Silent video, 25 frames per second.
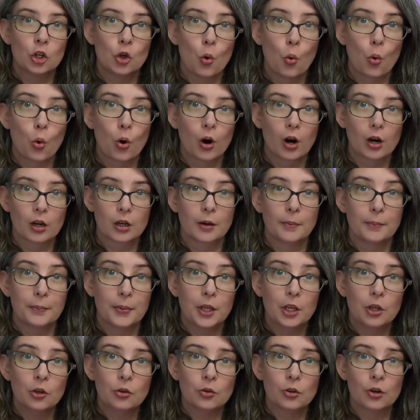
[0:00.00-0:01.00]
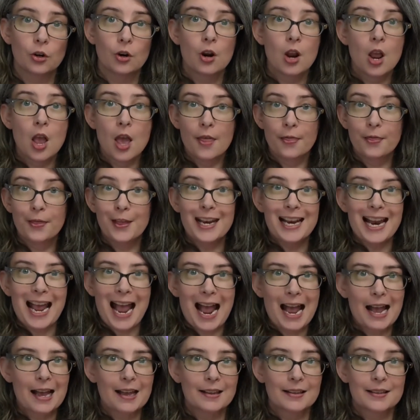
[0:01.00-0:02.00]
your computer that
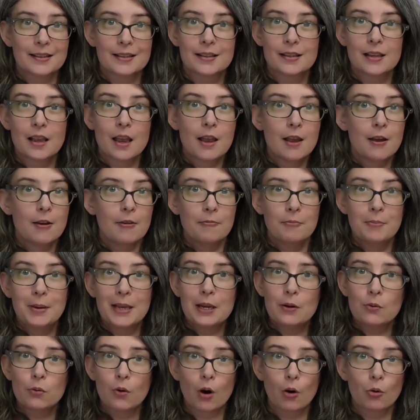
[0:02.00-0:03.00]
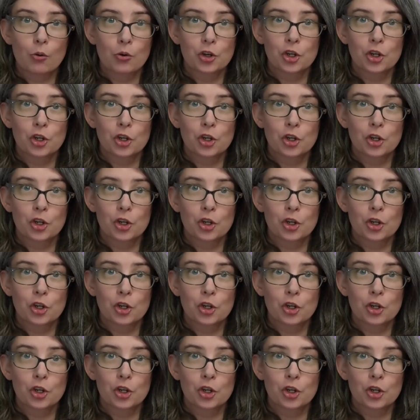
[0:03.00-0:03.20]
has B-roll